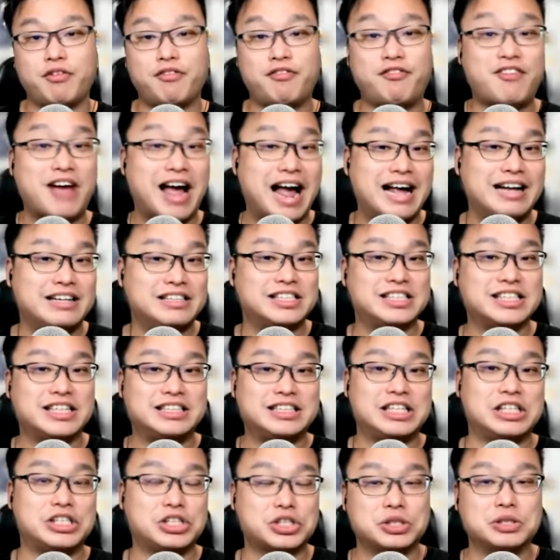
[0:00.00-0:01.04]
Fans
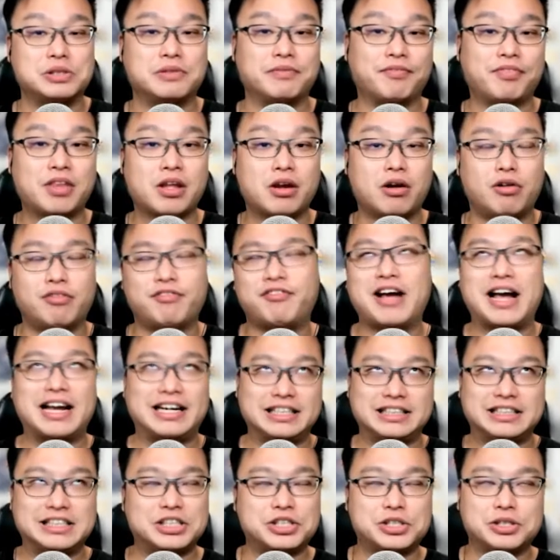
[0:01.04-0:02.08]
Edition or Fan
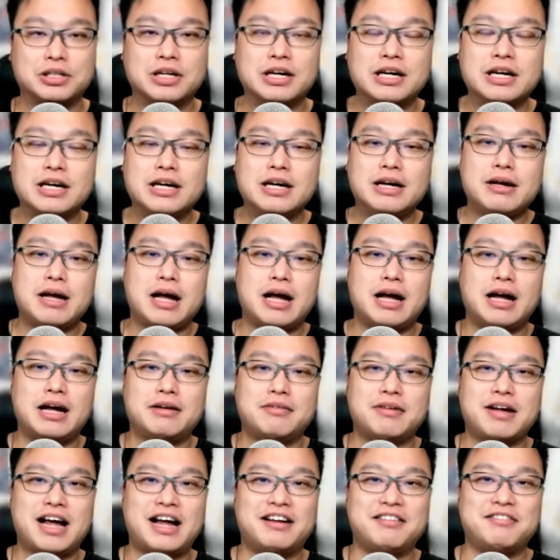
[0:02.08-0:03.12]
Edition,
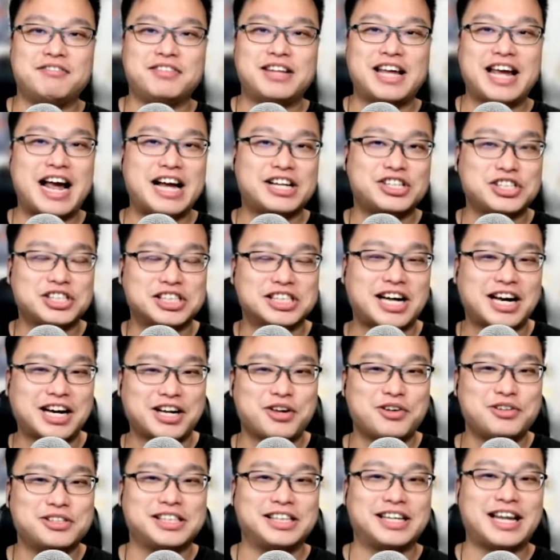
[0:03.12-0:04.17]
and they actually started
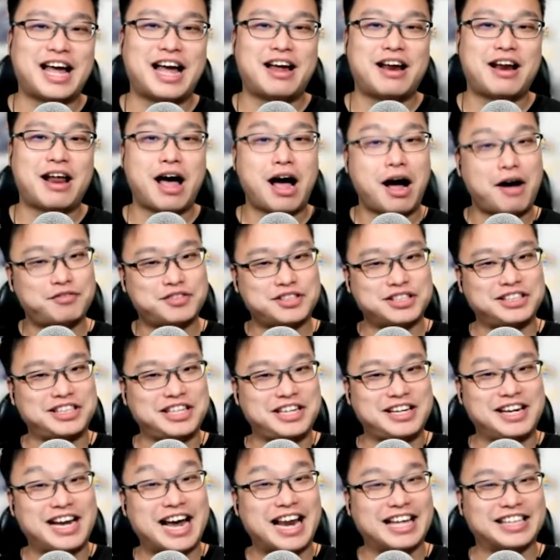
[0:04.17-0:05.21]
using that after the
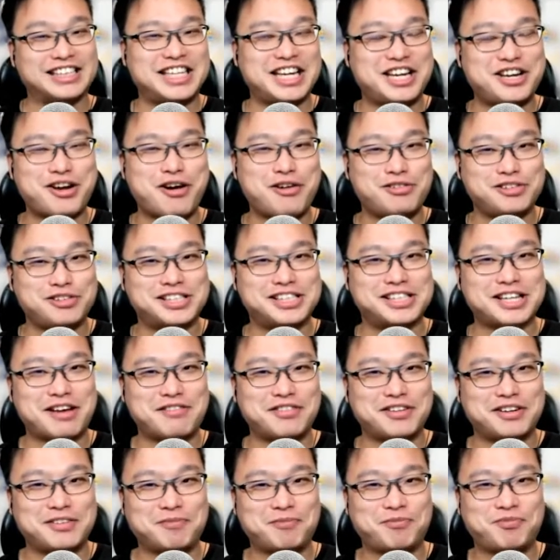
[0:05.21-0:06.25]
Galaxy Note
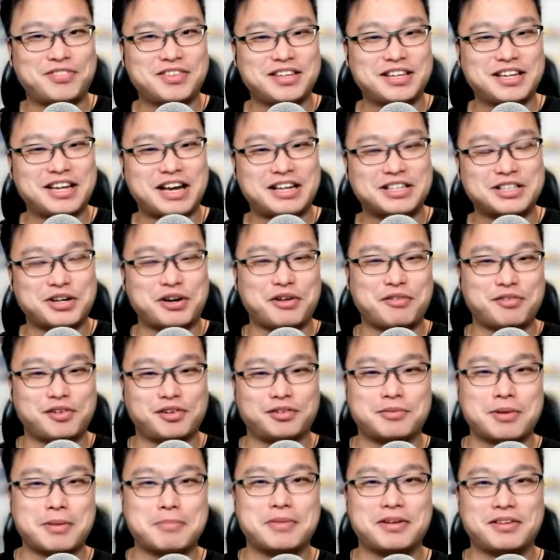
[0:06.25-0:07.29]
7. I don't know if you
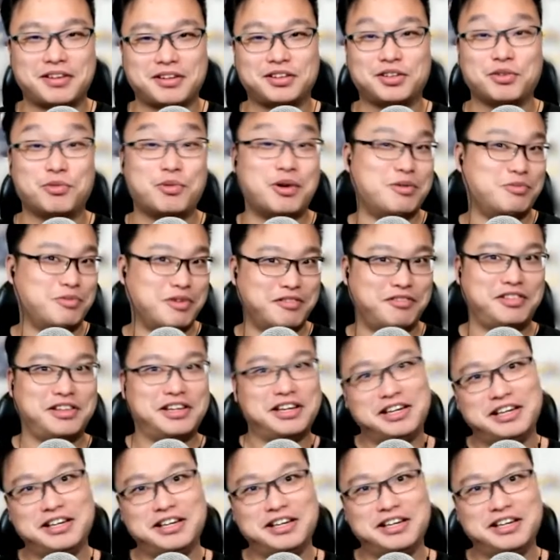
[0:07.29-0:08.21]
remember the one with the.